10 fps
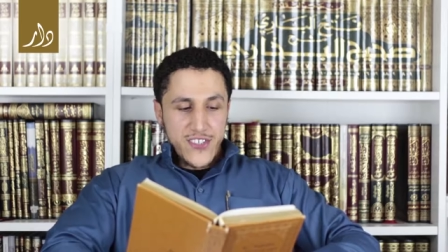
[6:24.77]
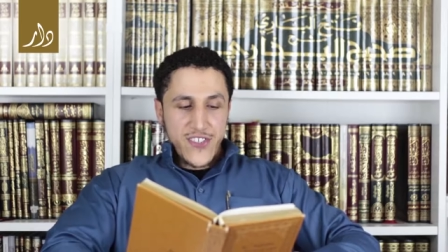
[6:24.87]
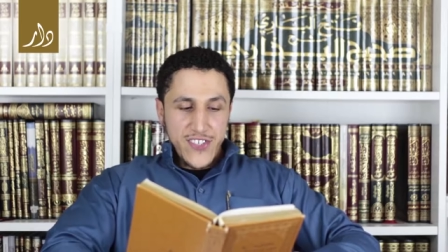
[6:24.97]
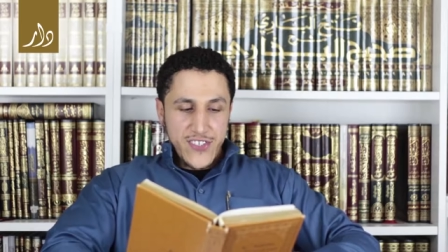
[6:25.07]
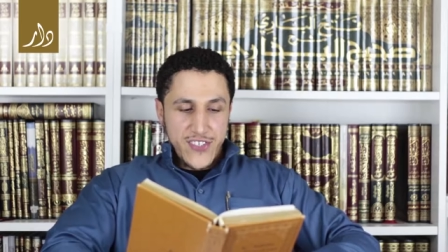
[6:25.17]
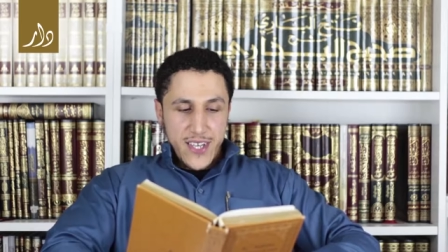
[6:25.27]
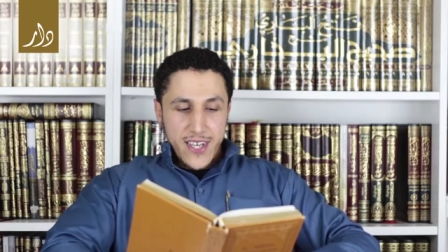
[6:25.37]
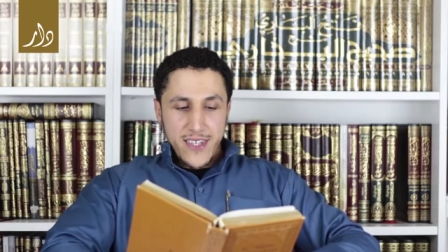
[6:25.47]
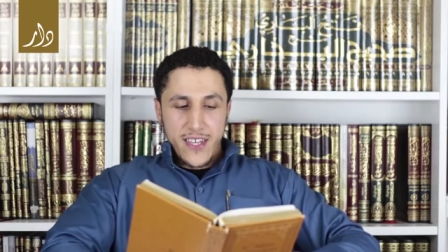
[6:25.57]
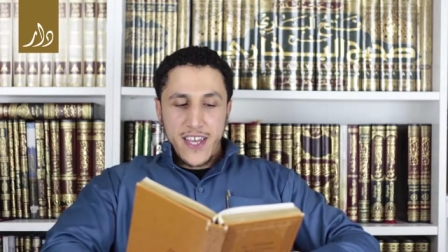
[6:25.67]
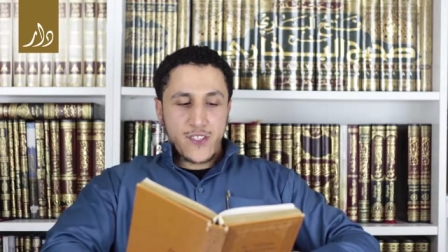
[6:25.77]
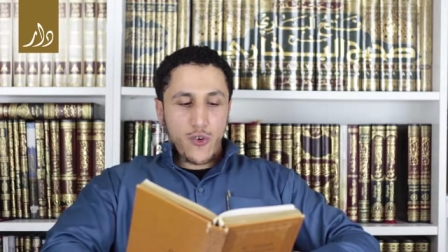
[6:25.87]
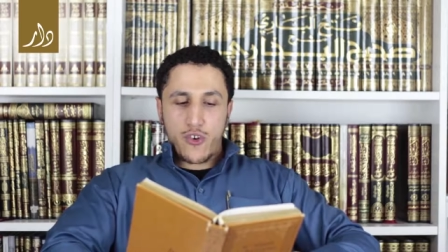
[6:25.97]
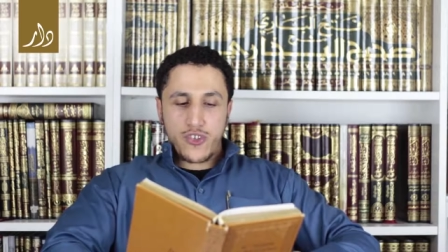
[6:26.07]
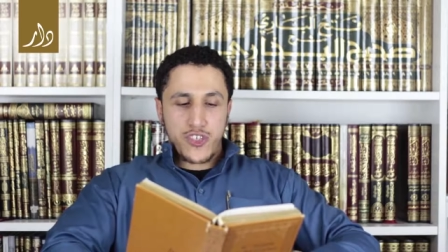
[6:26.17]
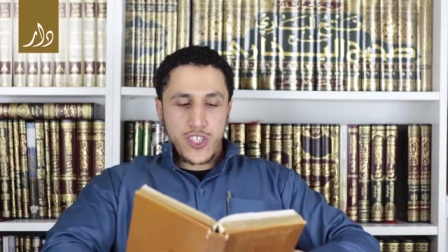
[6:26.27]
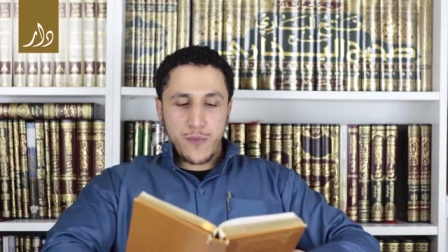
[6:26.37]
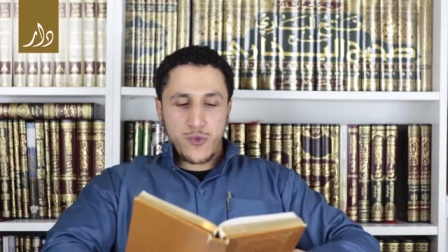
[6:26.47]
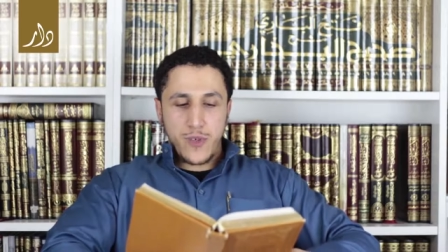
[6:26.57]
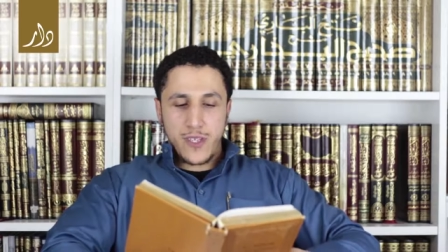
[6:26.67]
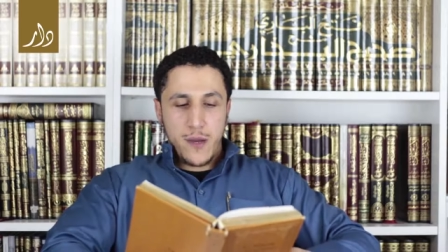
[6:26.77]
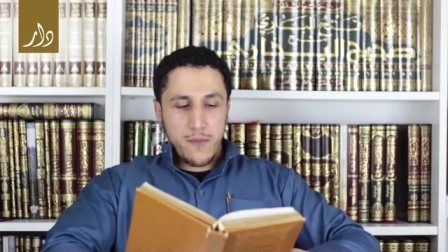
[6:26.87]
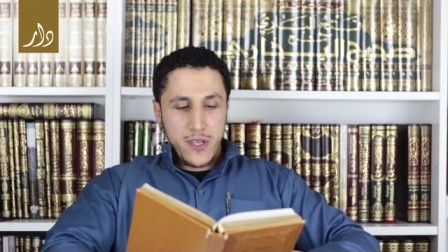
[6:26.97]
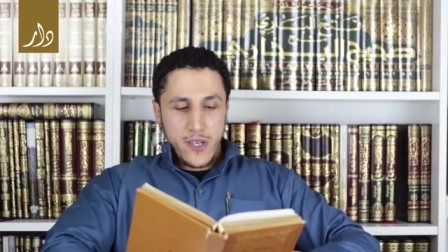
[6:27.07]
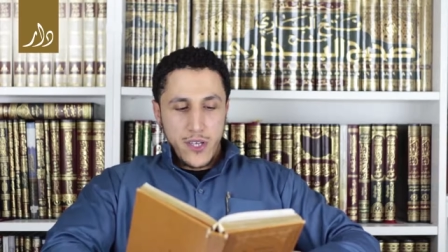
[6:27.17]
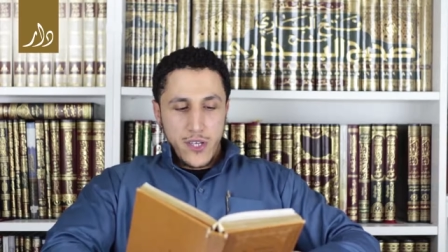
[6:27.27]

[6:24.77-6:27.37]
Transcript: since that there is no contradiction between them.